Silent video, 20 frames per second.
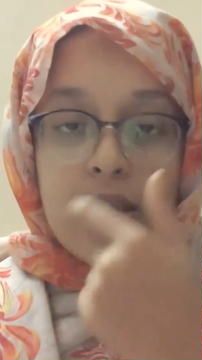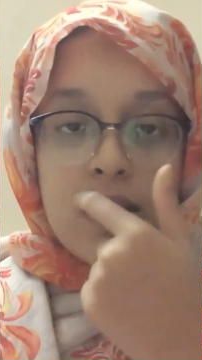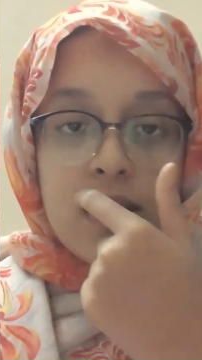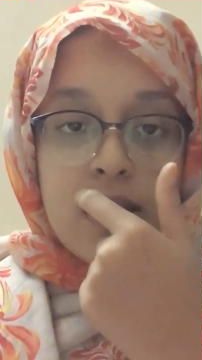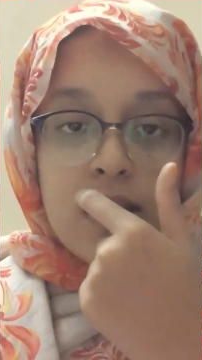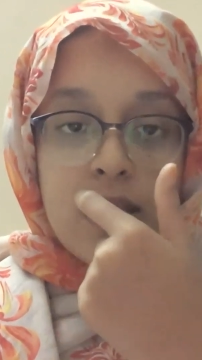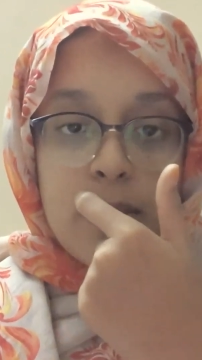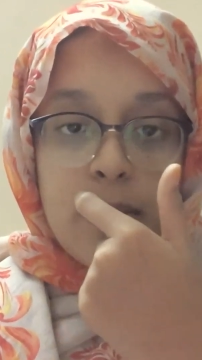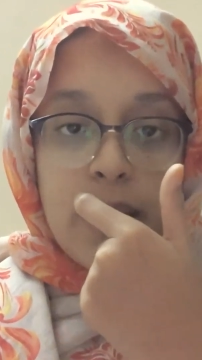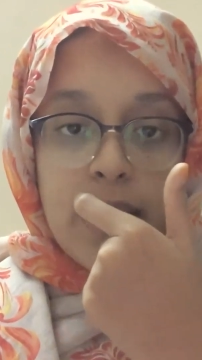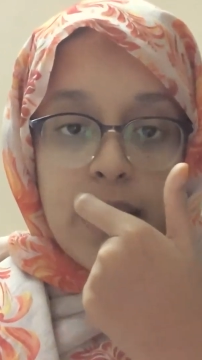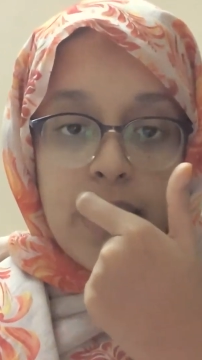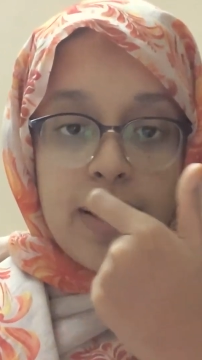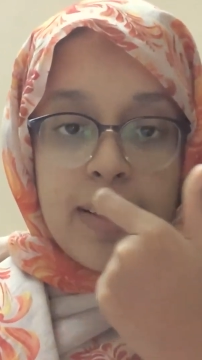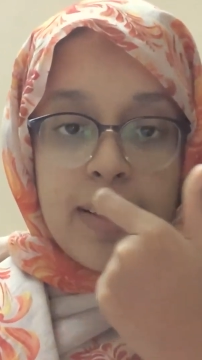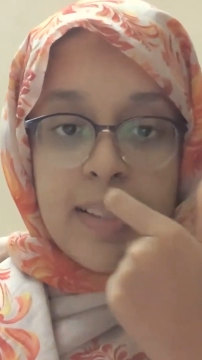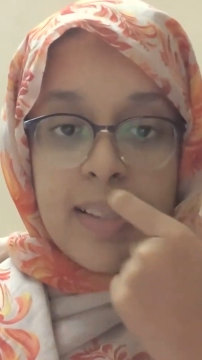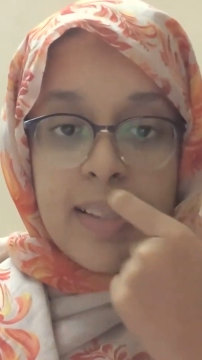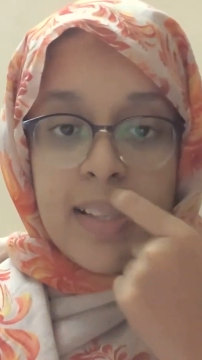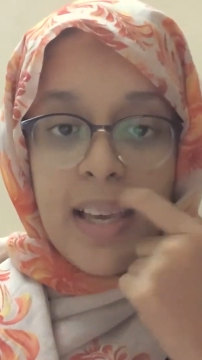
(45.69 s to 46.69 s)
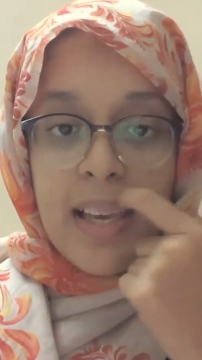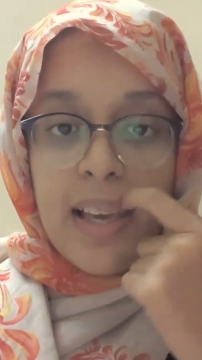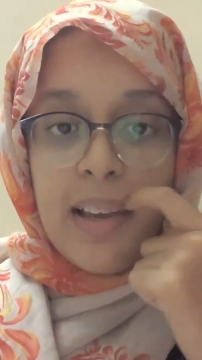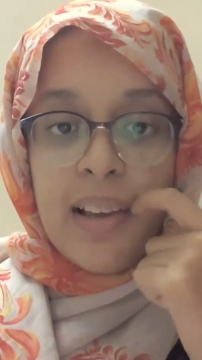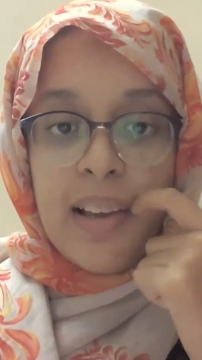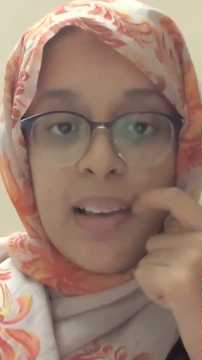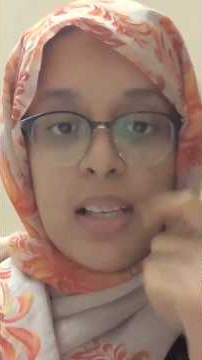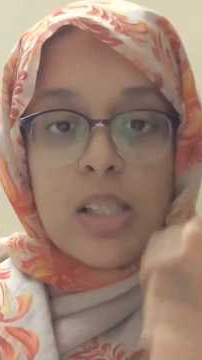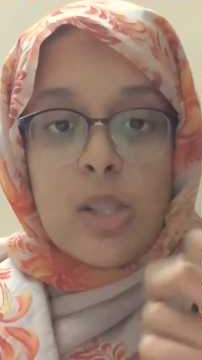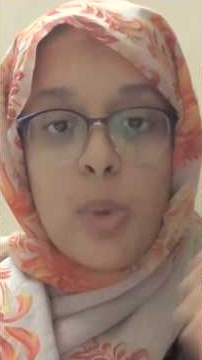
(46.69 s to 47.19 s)
So, I'll be
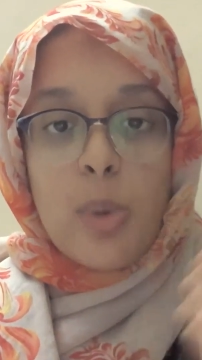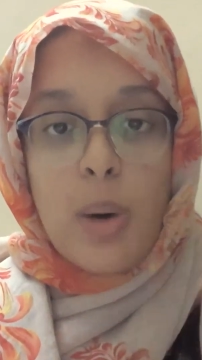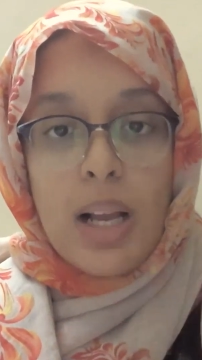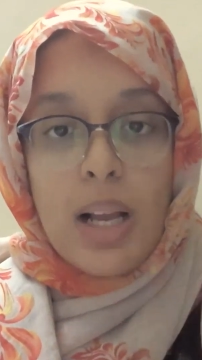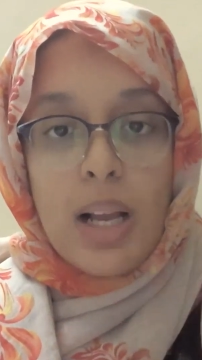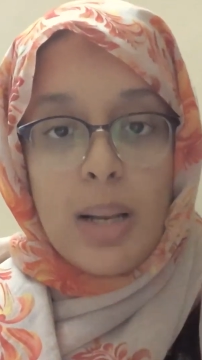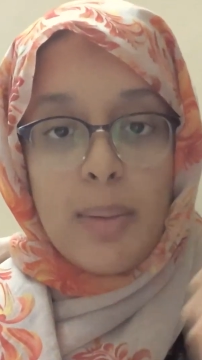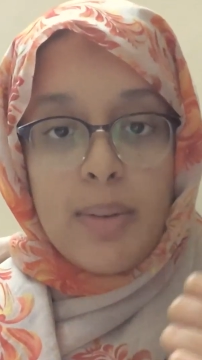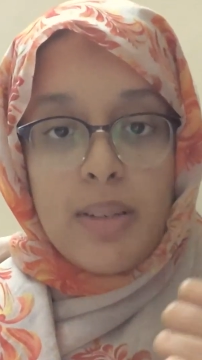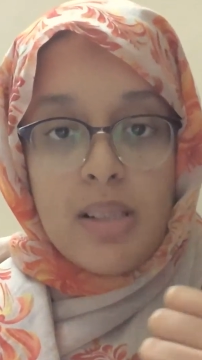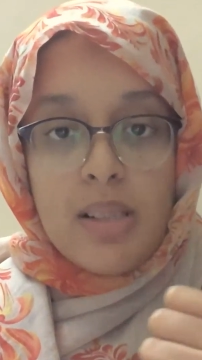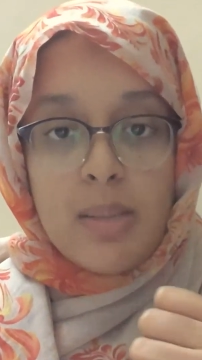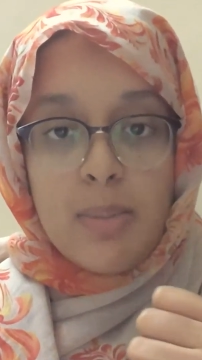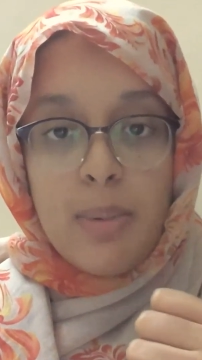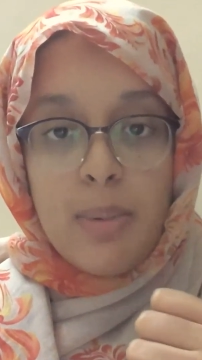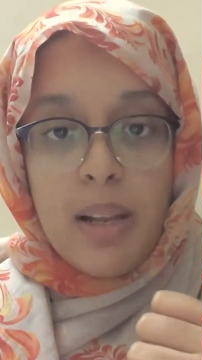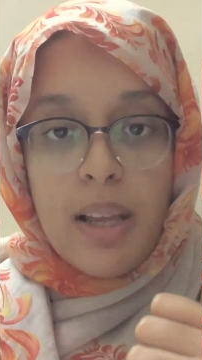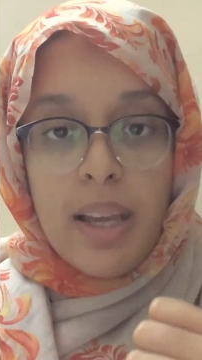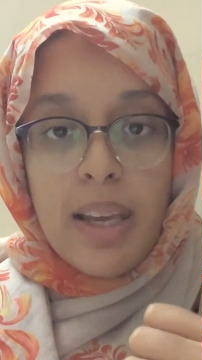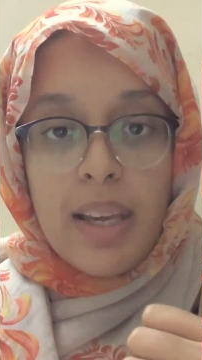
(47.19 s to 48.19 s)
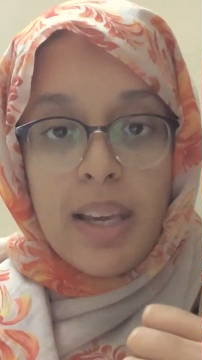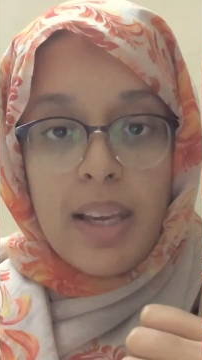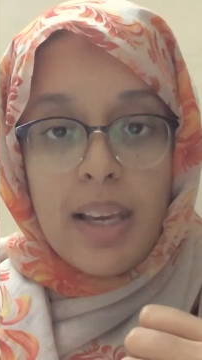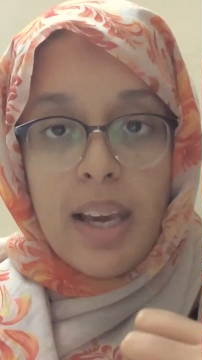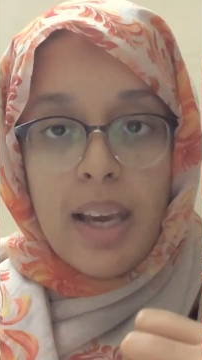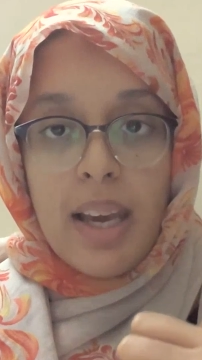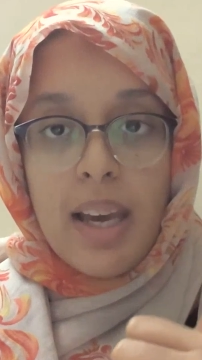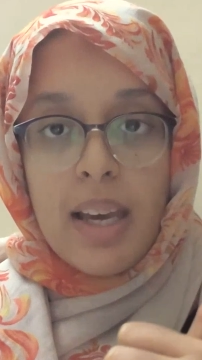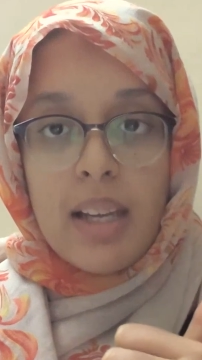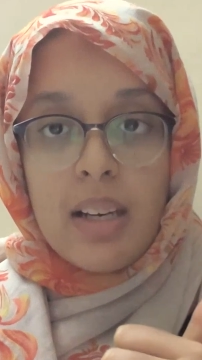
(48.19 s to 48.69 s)
displaying an
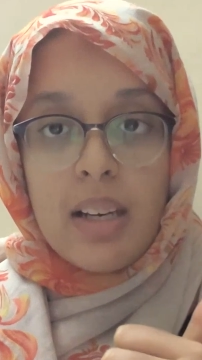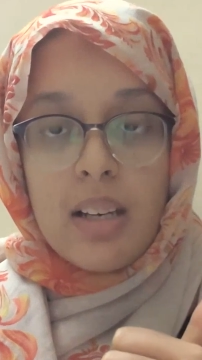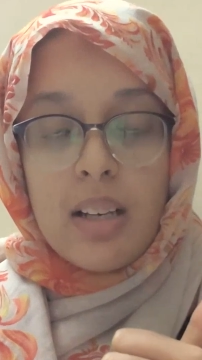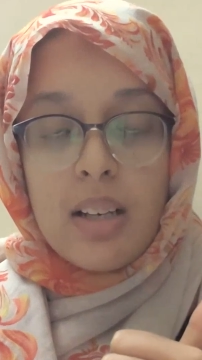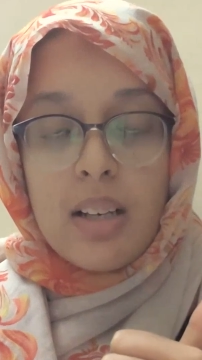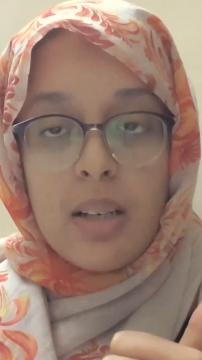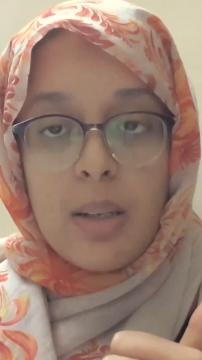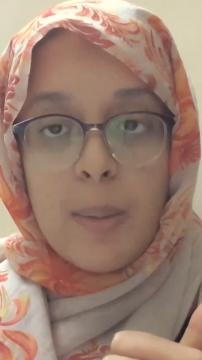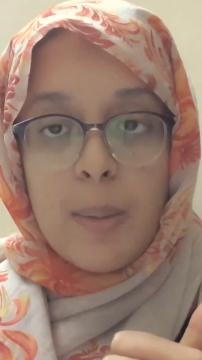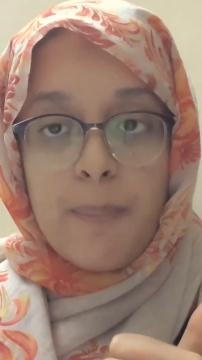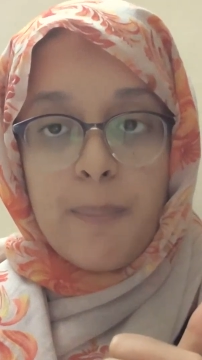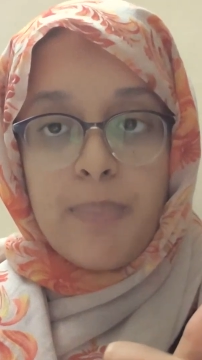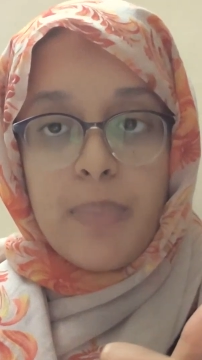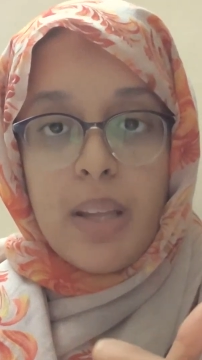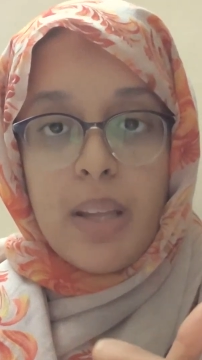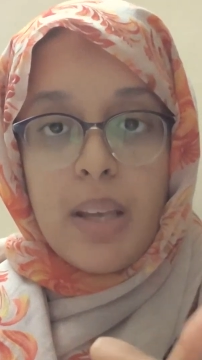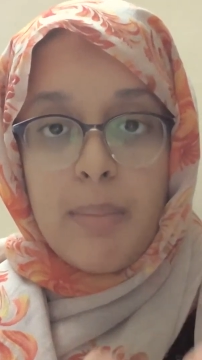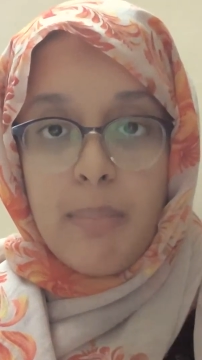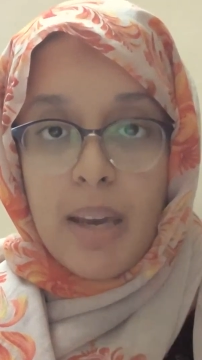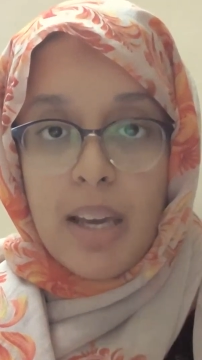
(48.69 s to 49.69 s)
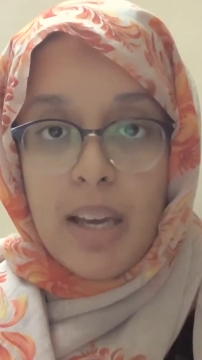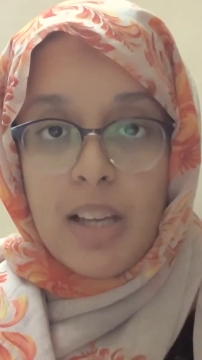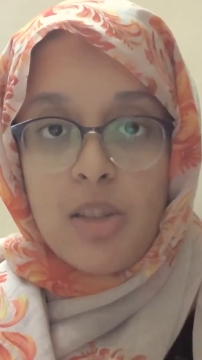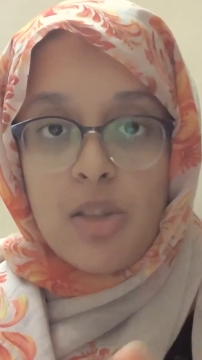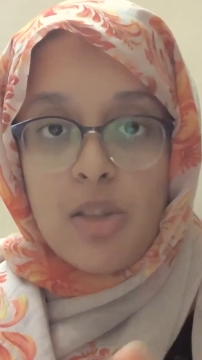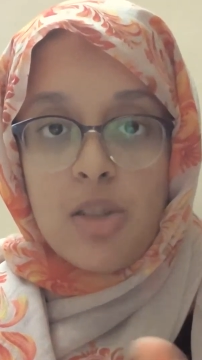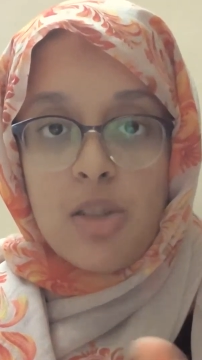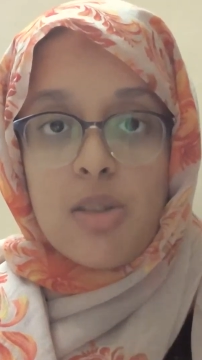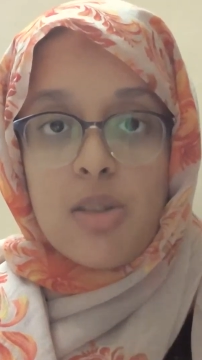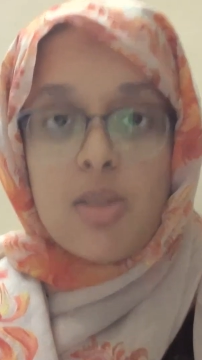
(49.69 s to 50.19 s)
image through my
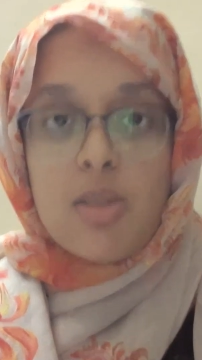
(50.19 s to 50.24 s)
presentation